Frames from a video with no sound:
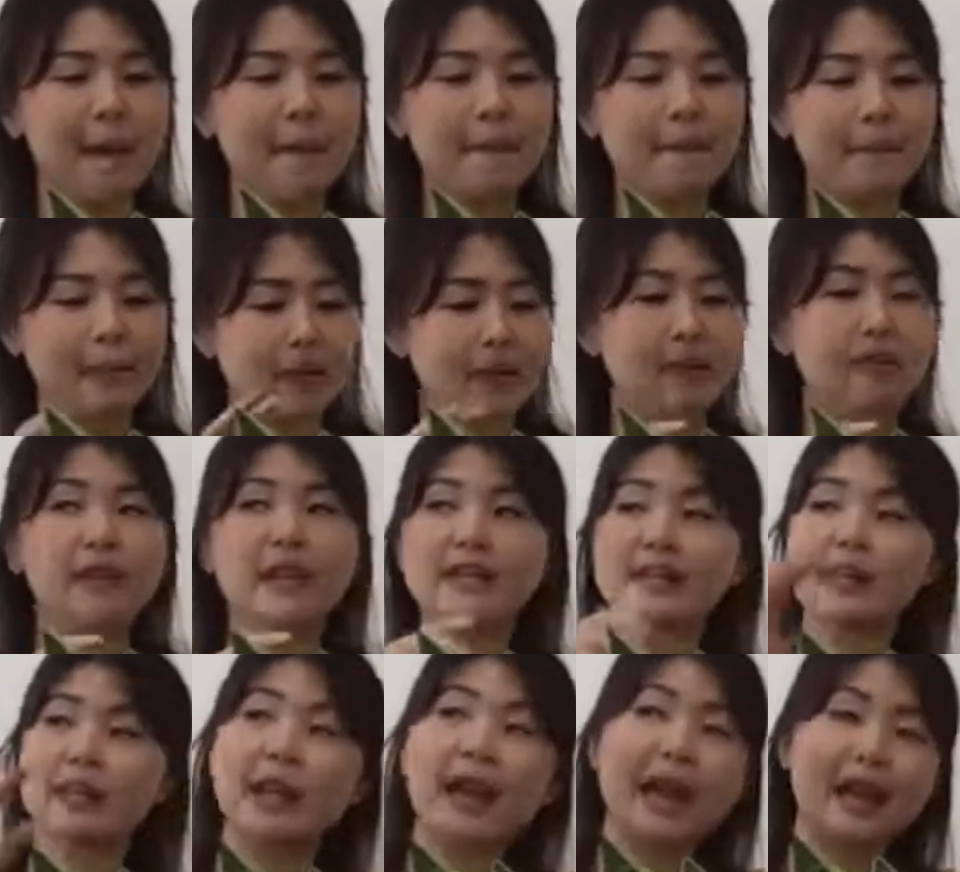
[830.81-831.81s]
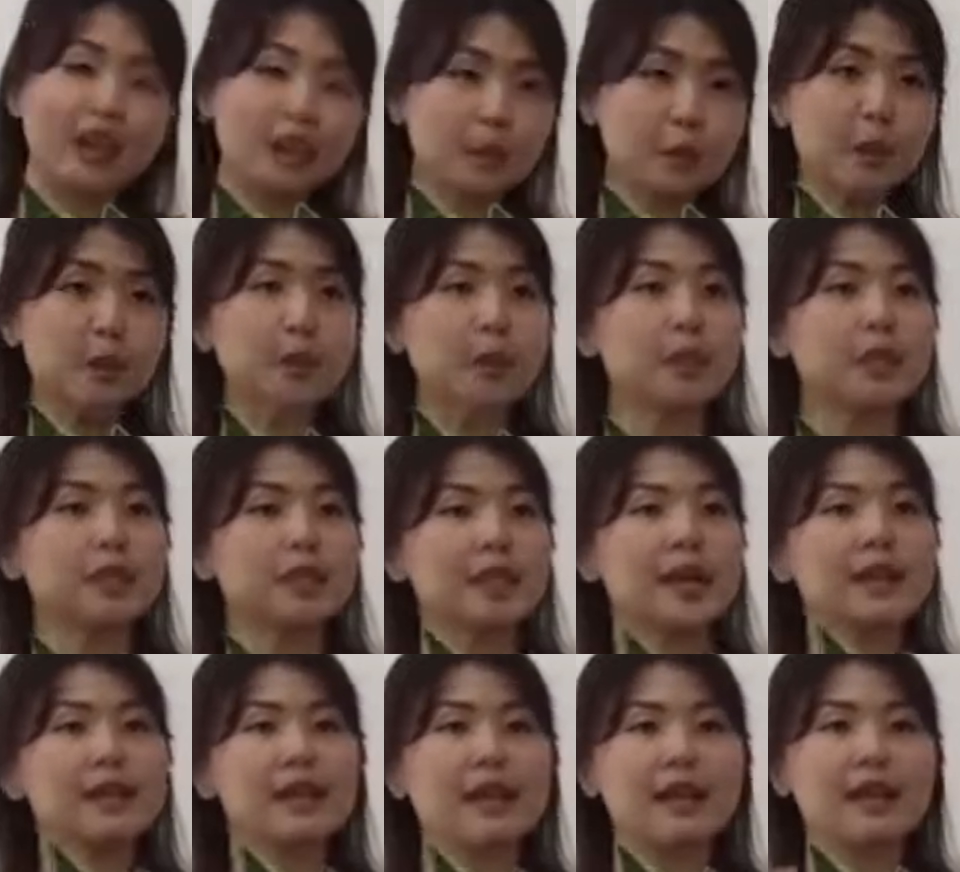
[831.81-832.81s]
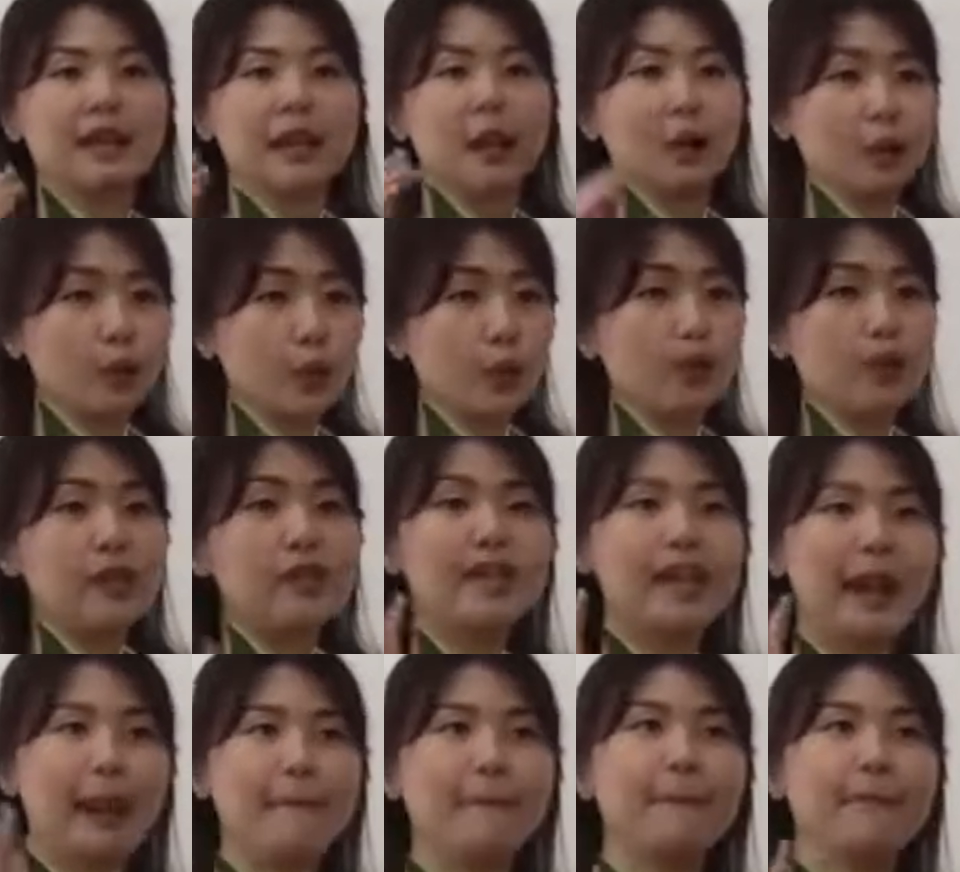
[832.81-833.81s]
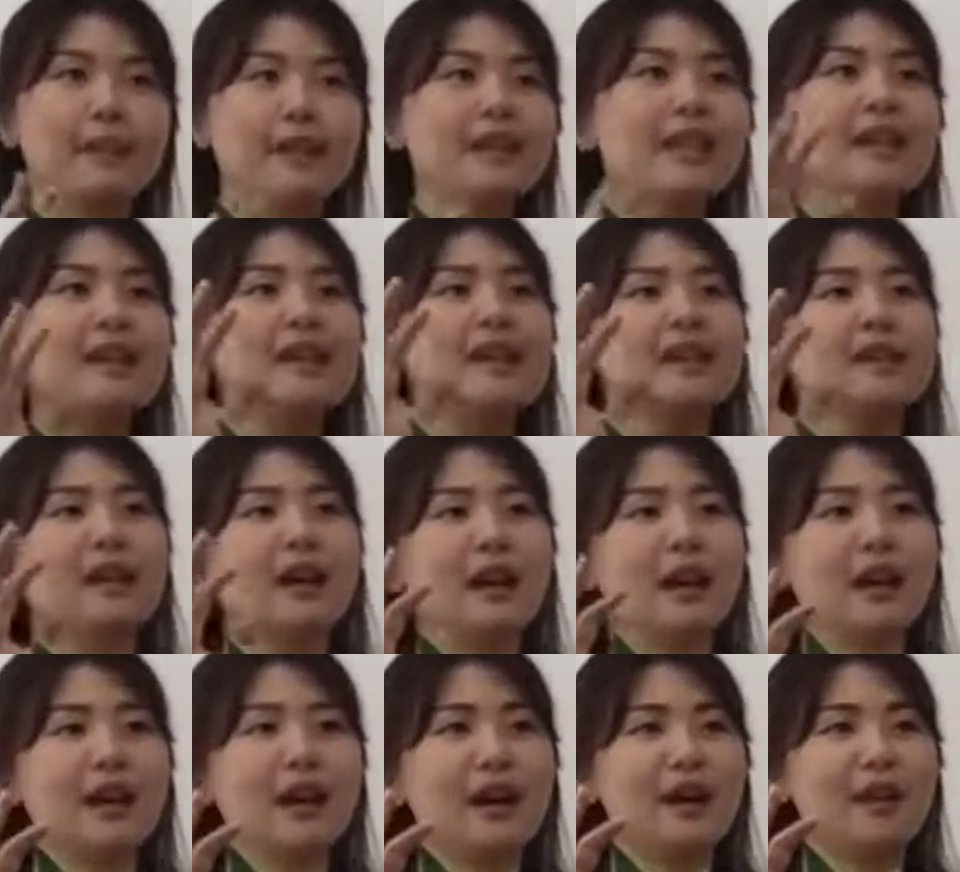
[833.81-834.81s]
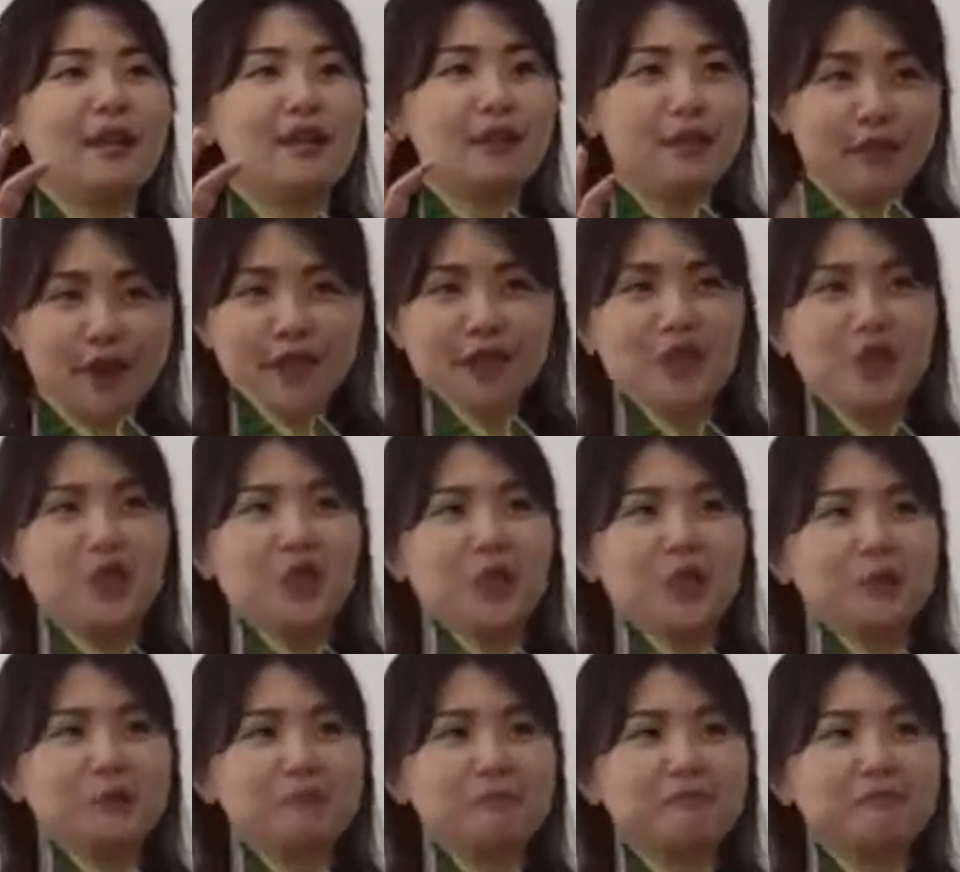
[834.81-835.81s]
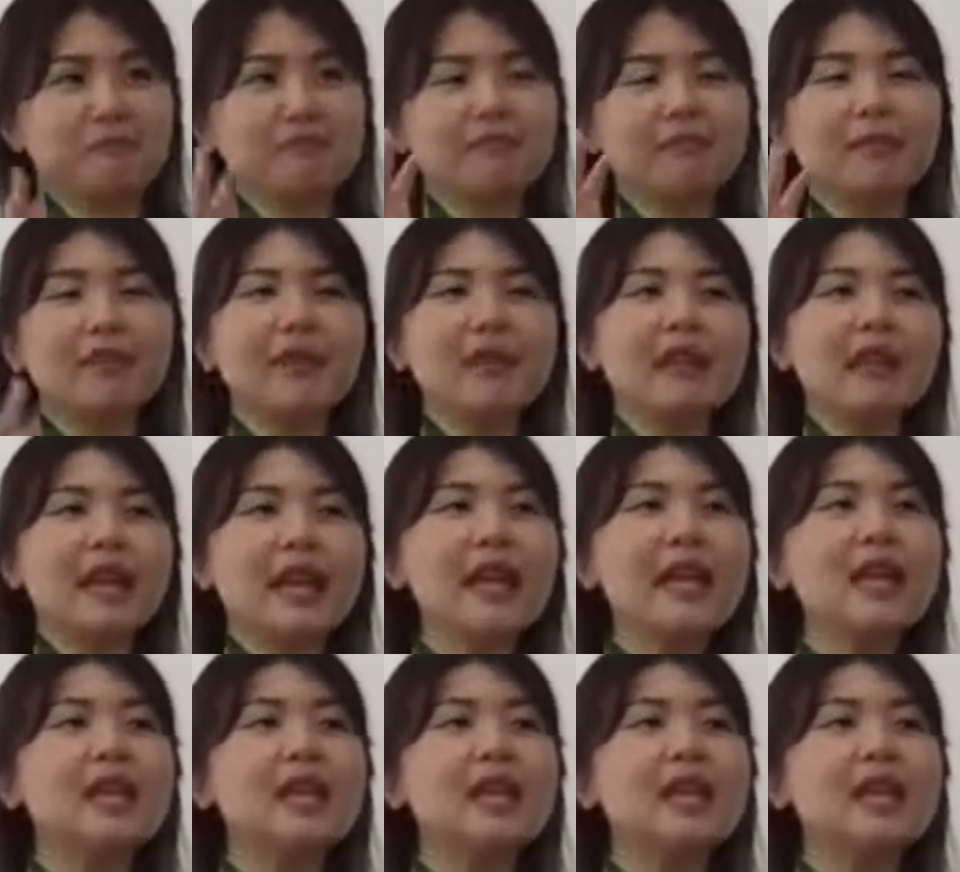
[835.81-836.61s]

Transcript: But if let's say they are exposed to the sun, yeah, their growth rate can be uh, faster. Okay.